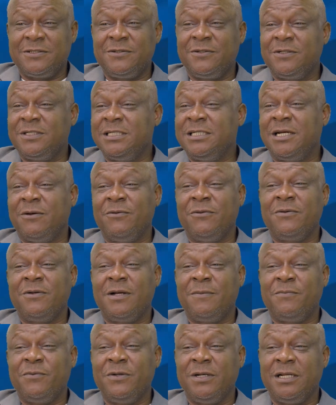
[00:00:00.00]
there's nothing that will
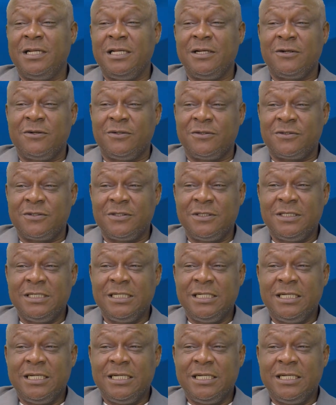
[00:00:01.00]
not happen in Lagos.